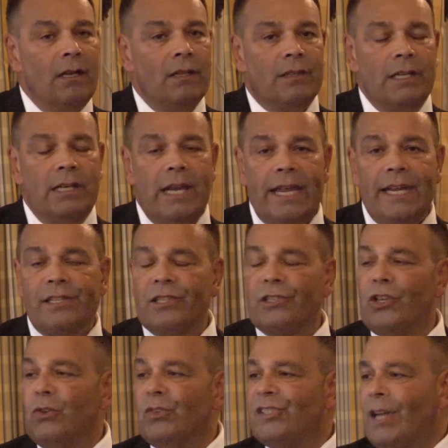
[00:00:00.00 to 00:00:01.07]
the need to
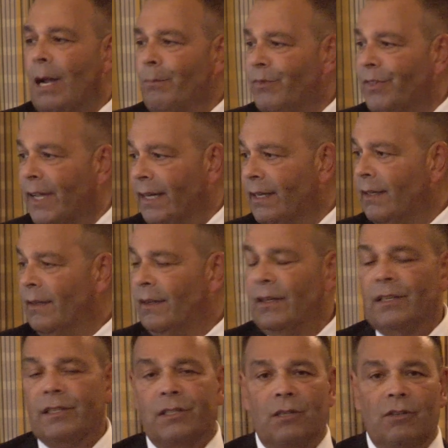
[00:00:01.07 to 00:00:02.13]
do something
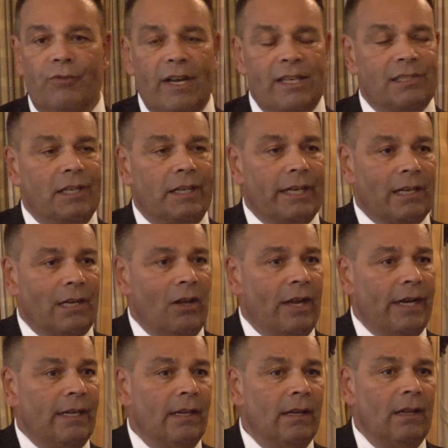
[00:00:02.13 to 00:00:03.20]
to arrest the
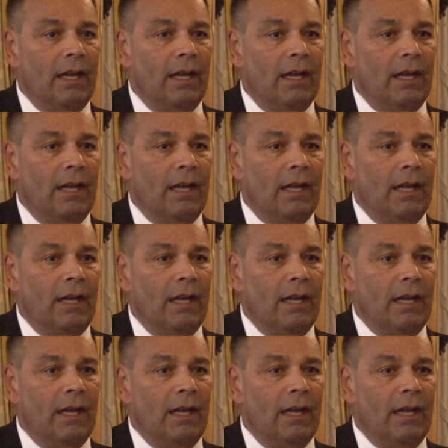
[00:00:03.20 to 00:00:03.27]
decline